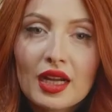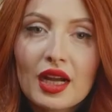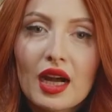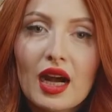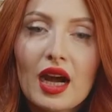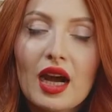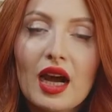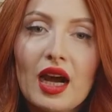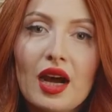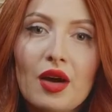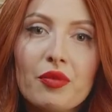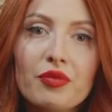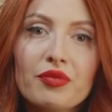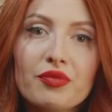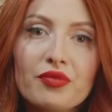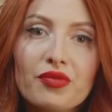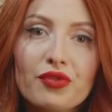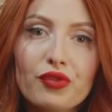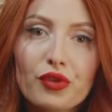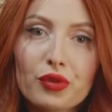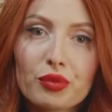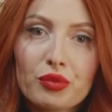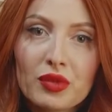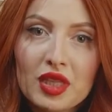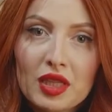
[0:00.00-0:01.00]

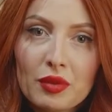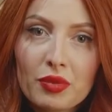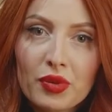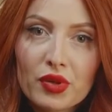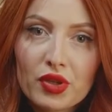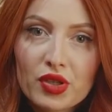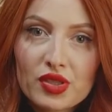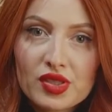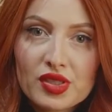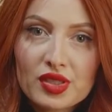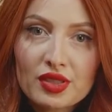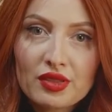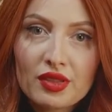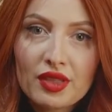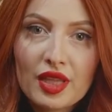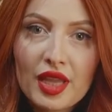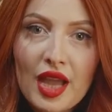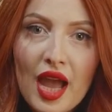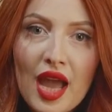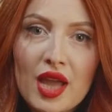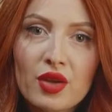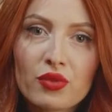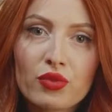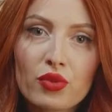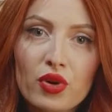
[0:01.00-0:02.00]
For me personally,
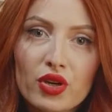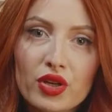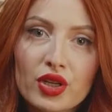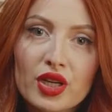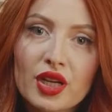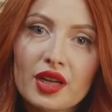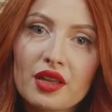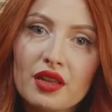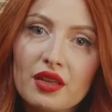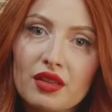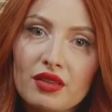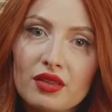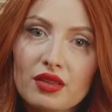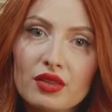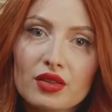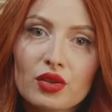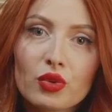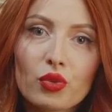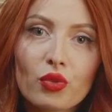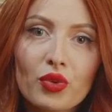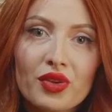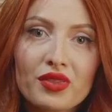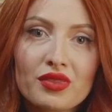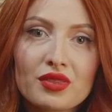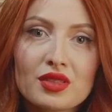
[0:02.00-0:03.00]
I work either
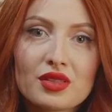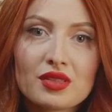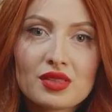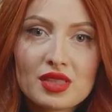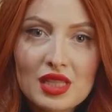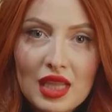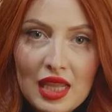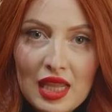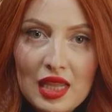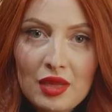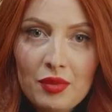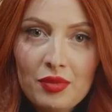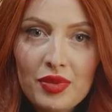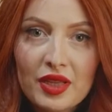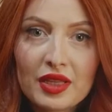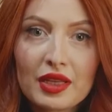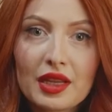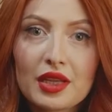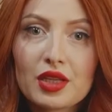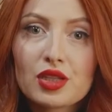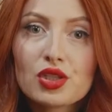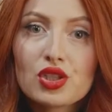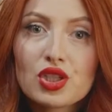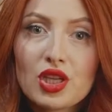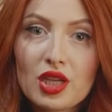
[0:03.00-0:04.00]
with a tape and
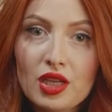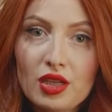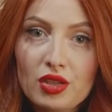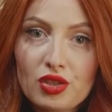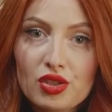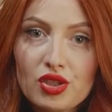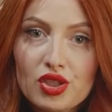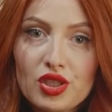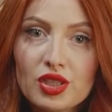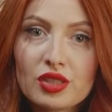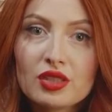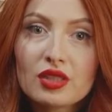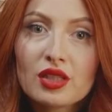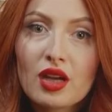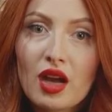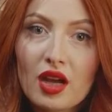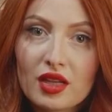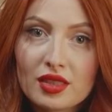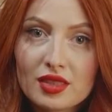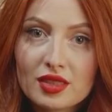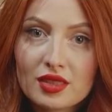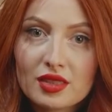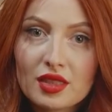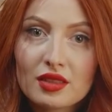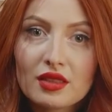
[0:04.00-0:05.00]
I change it
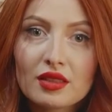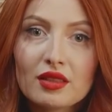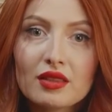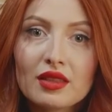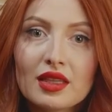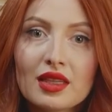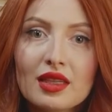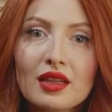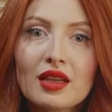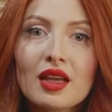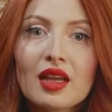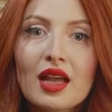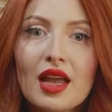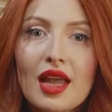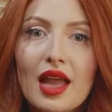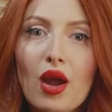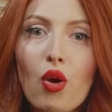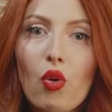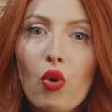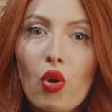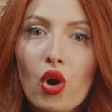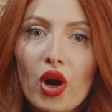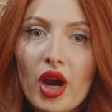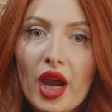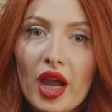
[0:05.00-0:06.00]
constantly,
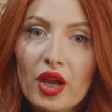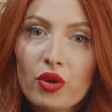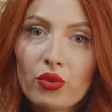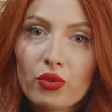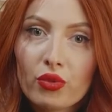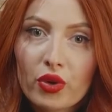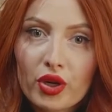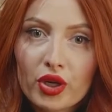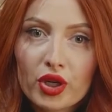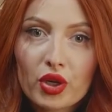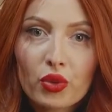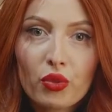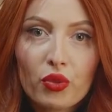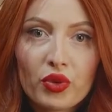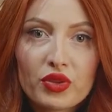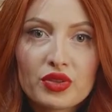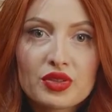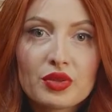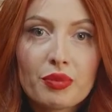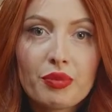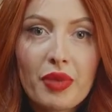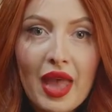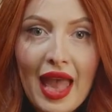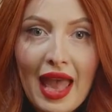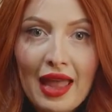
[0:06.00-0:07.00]
or I work with
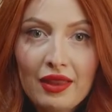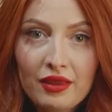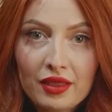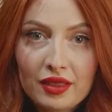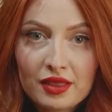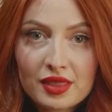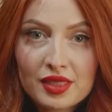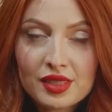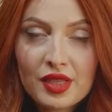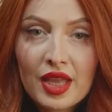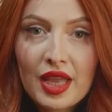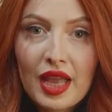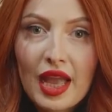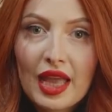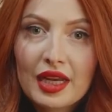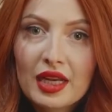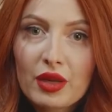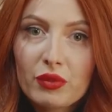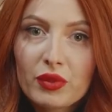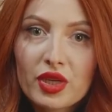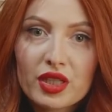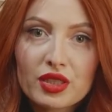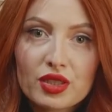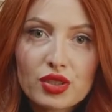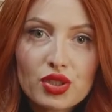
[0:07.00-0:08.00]
the pallets. And
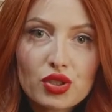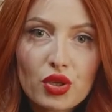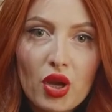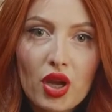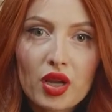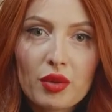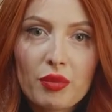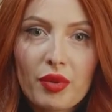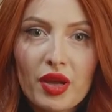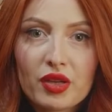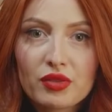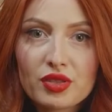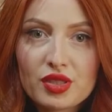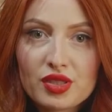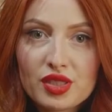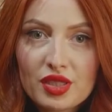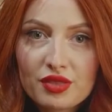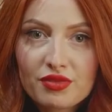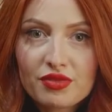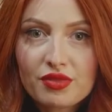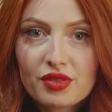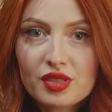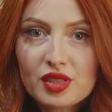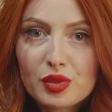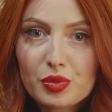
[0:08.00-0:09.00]
I'm gonna talk about the
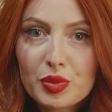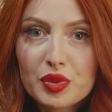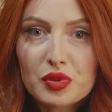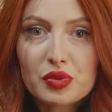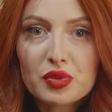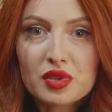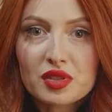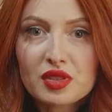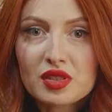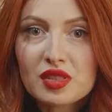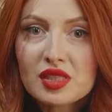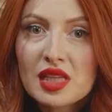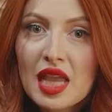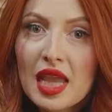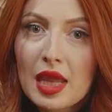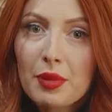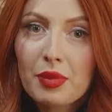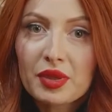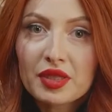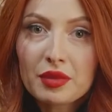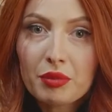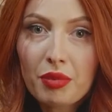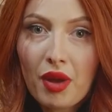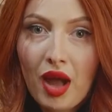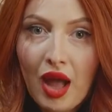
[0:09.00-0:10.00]
difference between a tape
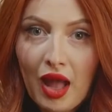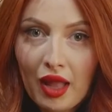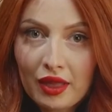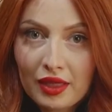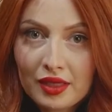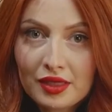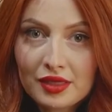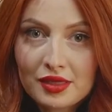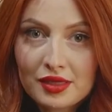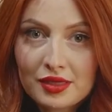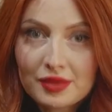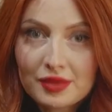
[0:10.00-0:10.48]
and a pallet.